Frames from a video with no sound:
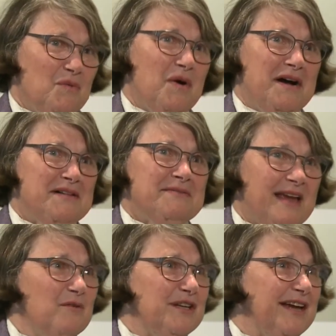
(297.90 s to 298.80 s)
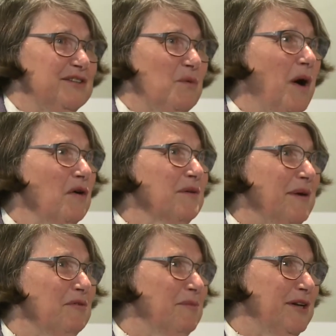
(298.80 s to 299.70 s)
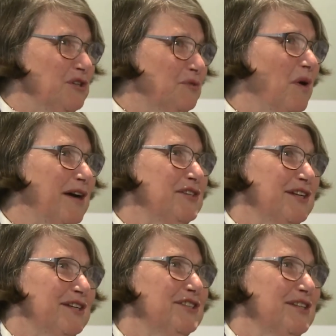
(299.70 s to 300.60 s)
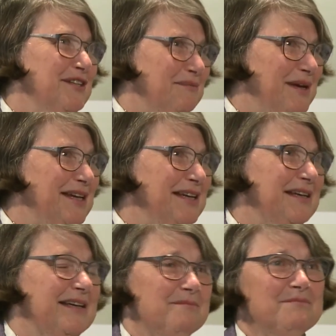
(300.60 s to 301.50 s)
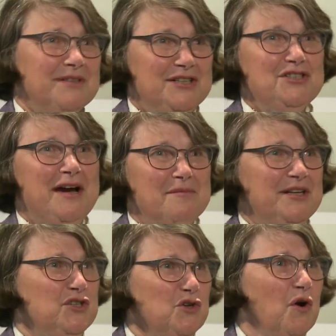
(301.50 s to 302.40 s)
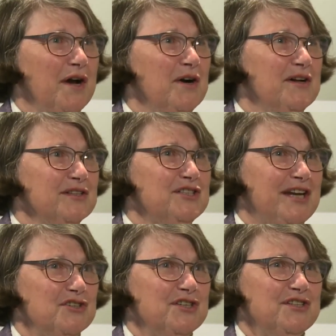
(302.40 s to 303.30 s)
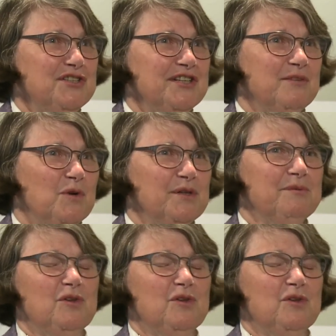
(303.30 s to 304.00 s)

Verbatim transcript: Well, I would like to welcome everybody who's watching this to the meeting and please come and enjoy all the sessions and we're